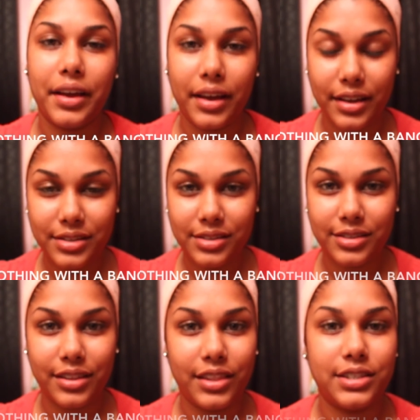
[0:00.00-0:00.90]
guys,
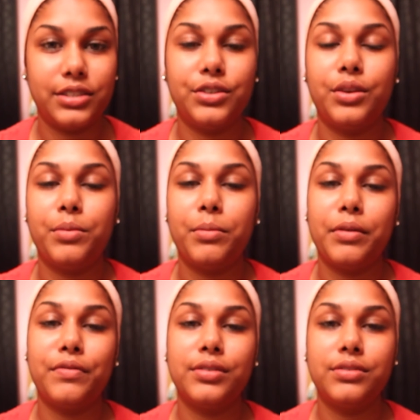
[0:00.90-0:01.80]
this is gonna be
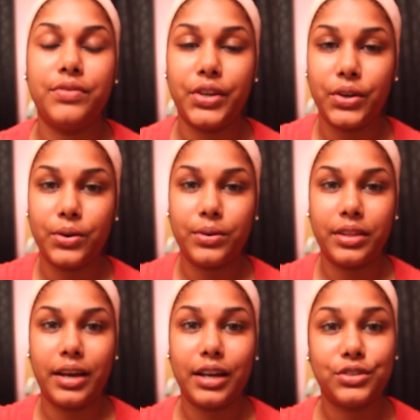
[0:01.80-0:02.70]
my first video with
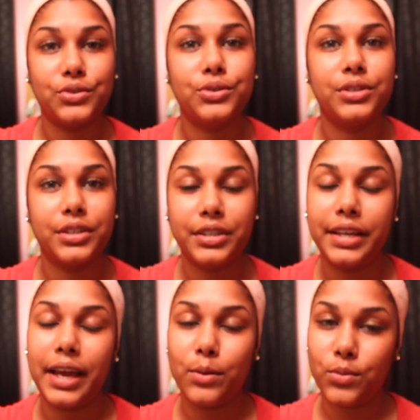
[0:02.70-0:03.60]
actual good
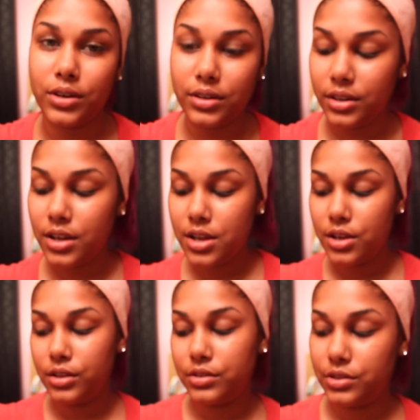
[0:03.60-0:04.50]
camera.
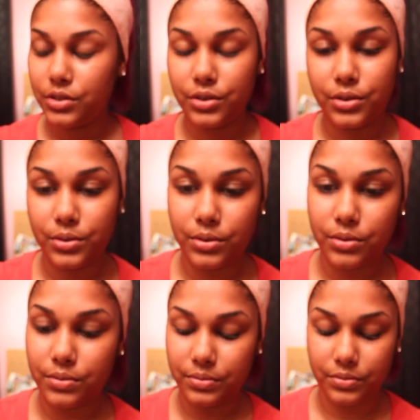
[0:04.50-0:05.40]
So
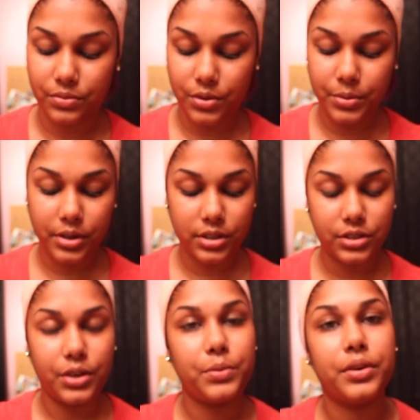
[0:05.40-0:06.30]
what we're gonna
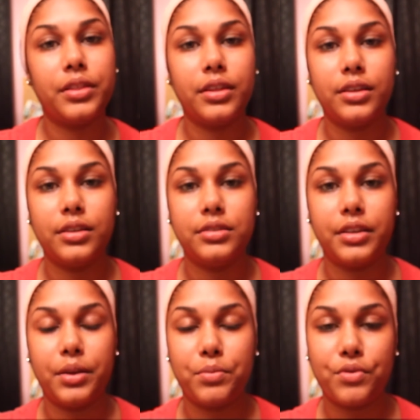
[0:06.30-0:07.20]
start with is
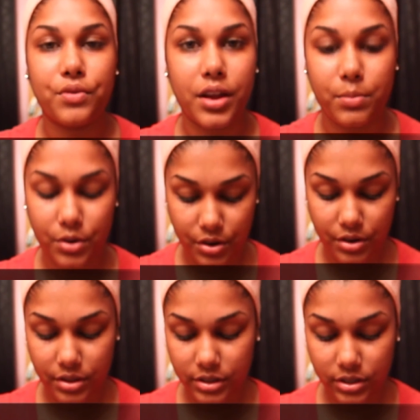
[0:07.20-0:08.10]
a primer.
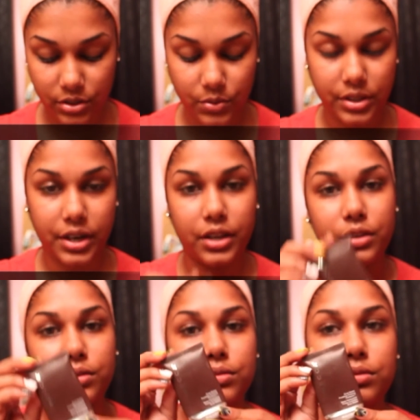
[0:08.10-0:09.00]
This is the one that I
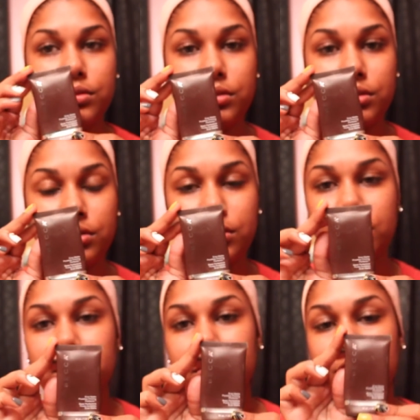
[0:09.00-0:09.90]
use.
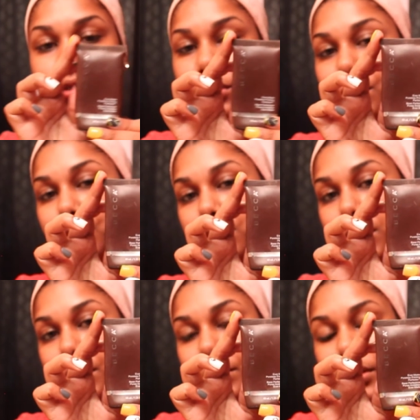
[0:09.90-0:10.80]
Not sure if you see
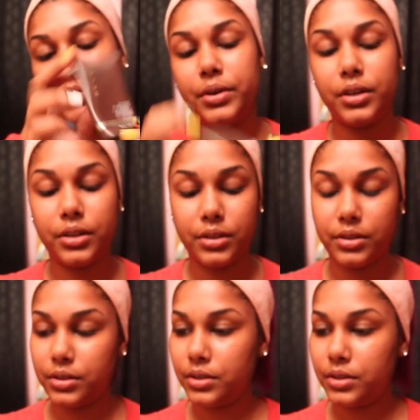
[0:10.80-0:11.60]
that really well.